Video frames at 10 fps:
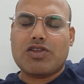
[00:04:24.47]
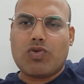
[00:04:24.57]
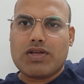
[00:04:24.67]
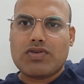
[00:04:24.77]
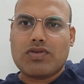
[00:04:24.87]

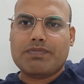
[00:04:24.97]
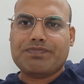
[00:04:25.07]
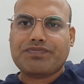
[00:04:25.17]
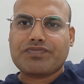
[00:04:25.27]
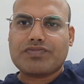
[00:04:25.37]
US,
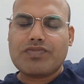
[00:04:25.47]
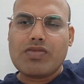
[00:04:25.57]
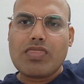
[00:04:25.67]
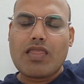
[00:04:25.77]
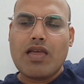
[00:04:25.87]

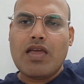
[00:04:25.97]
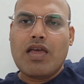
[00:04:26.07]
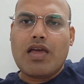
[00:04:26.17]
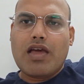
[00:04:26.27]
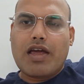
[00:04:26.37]

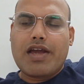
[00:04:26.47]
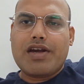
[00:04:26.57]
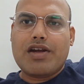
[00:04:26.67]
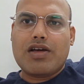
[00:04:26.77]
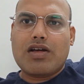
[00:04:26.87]
and